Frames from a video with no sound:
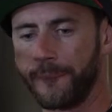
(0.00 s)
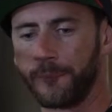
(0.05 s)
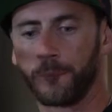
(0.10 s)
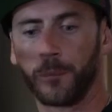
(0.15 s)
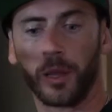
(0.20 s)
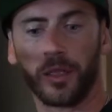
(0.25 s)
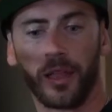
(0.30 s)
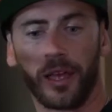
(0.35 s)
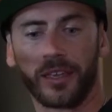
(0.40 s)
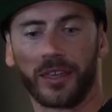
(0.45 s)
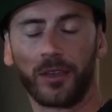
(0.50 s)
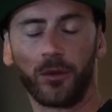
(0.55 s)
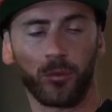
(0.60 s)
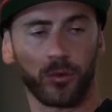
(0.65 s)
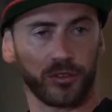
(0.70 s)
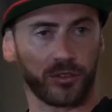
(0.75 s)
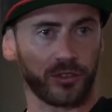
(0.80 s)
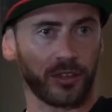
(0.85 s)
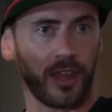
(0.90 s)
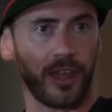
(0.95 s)
But like he
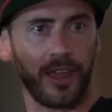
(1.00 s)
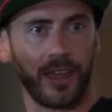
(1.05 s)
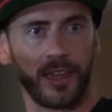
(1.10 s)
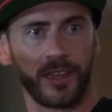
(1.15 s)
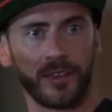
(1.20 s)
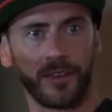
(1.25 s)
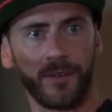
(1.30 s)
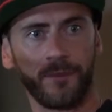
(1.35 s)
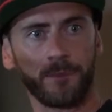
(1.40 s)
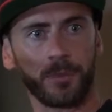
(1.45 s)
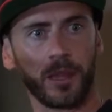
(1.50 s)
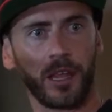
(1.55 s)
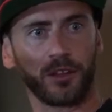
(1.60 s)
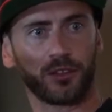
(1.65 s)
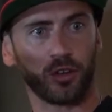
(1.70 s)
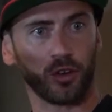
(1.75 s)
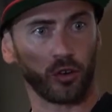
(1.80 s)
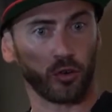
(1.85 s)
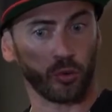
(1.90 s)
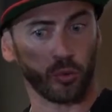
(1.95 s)
was saying,
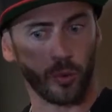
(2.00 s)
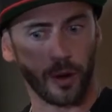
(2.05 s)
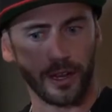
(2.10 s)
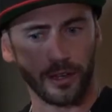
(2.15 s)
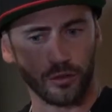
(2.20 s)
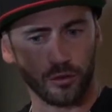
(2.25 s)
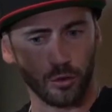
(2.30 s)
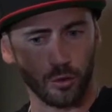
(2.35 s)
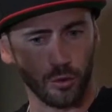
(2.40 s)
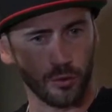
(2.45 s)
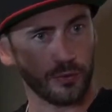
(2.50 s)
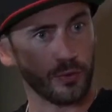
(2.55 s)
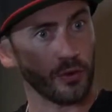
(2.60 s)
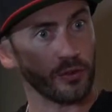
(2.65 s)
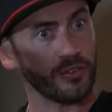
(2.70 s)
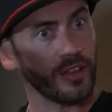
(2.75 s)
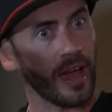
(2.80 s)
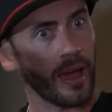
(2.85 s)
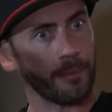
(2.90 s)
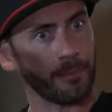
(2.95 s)
it's a great tool for
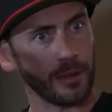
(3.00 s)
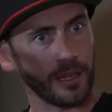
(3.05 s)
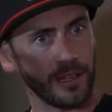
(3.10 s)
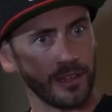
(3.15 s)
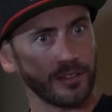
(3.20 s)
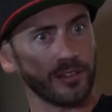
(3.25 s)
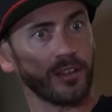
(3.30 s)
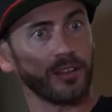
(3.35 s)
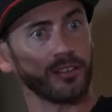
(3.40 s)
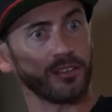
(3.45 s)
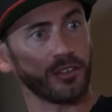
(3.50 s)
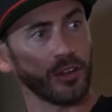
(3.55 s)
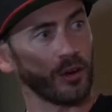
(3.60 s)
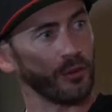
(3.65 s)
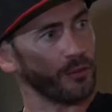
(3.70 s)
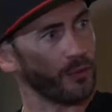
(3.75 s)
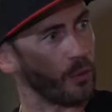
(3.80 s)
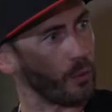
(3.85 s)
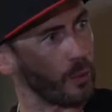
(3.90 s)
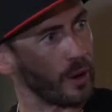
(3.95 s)
tapping into
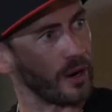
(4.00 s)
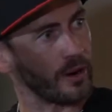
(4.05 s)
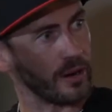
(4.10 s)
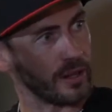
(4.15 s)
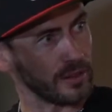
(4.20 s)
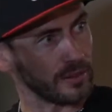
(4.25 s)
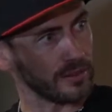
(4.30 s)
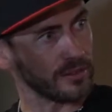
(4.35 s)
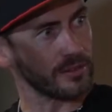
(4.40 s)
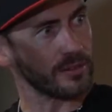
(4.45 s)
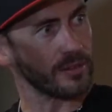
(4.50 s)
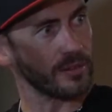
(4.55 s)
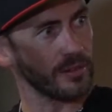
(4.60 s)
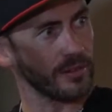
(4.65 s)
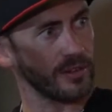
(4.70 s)
self-awareness,